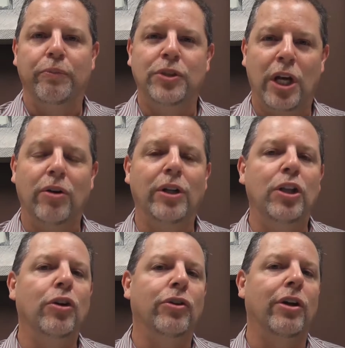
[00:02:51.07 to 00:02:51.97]
generally,
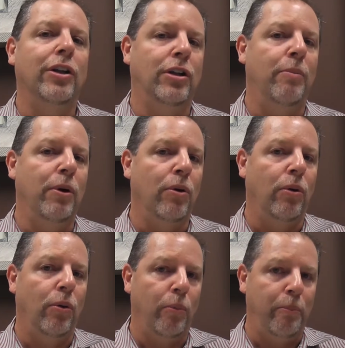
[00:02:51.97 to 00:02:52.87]
those are the
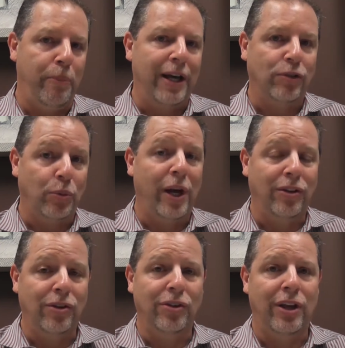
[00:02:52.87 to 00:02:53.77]
typical best
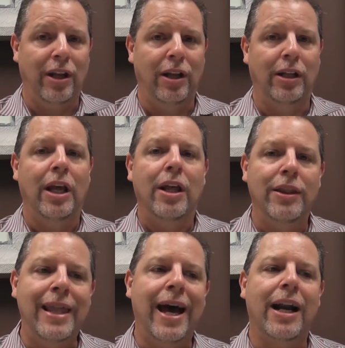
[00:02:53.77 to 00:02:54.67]
ways to send it
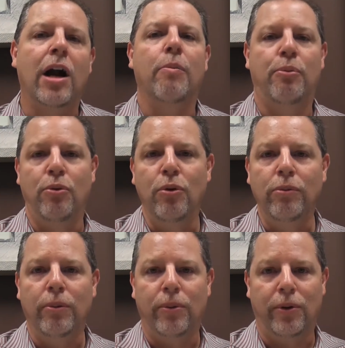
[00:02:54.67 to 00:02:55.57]
that are
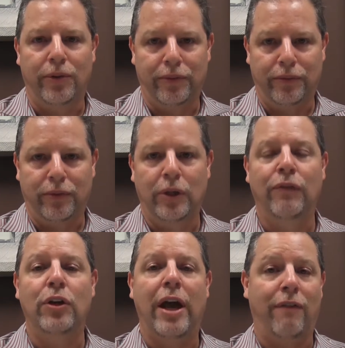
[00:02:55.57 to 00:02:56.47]
provable
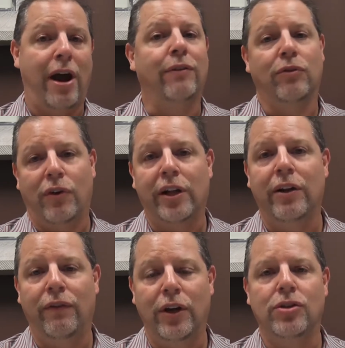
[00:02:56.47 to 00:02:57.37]
if you ever have to file
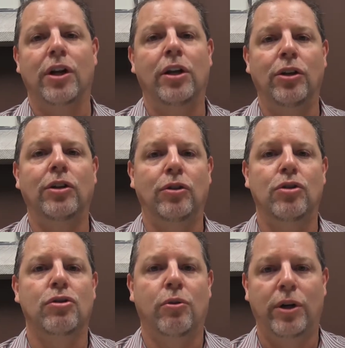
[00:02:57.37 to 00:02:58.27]
an eviction and you need to
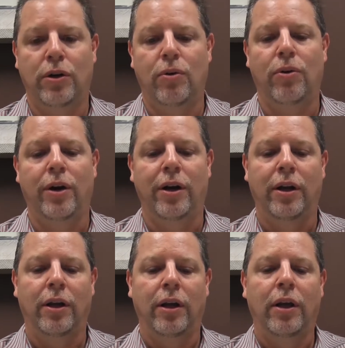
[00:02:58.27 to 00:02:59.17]
show it in court.
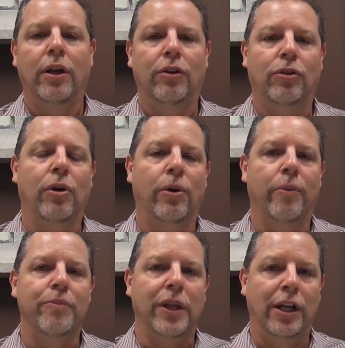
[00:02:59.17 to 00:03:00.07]

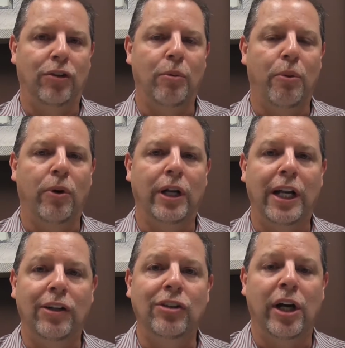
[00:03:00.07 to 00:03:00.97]
So it is important
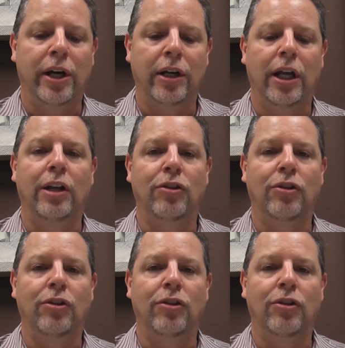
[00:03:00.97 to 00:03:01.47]
that it's done. It